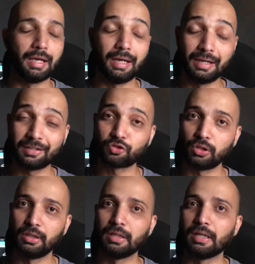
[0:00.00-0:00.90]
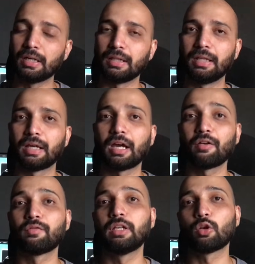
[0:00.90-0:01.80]
industry, they
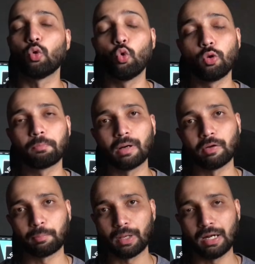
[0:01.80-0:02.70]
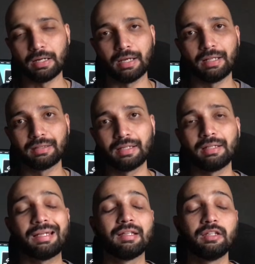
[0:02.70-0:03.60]
have their own power plant and
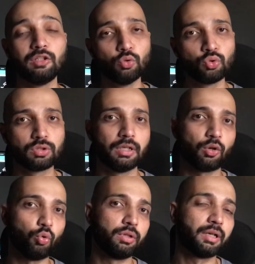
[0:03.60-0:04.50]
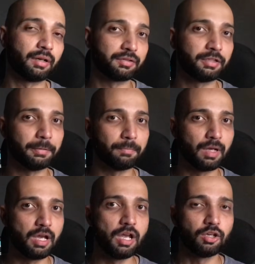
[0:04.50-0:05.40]
then they use their own electricity.
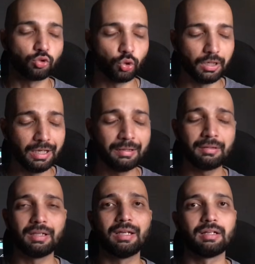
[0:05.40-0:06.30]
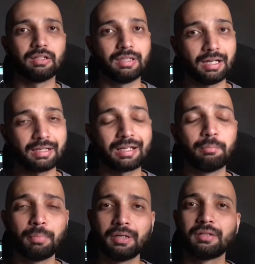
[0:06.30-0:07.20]
So in that
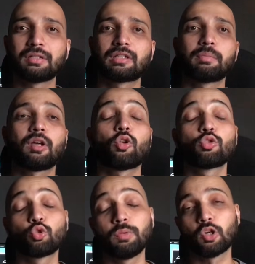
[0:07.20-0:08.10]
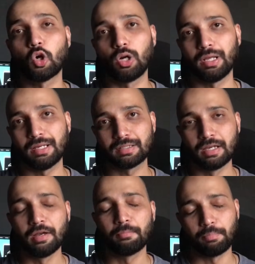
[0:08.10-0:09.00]
complete system can also be called as
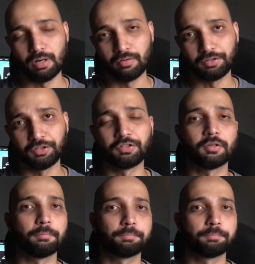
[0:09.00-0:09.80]
power system.